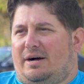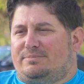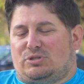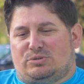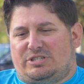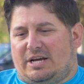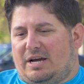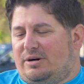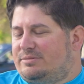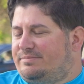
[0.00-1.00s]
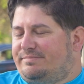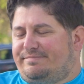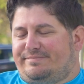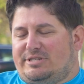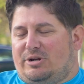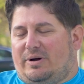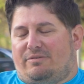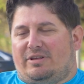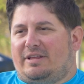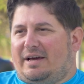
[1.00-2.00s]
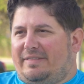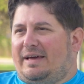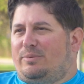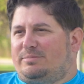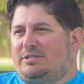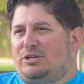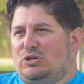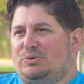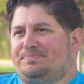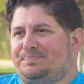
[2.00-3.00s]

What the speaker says: So check out, you know, everything on that website too.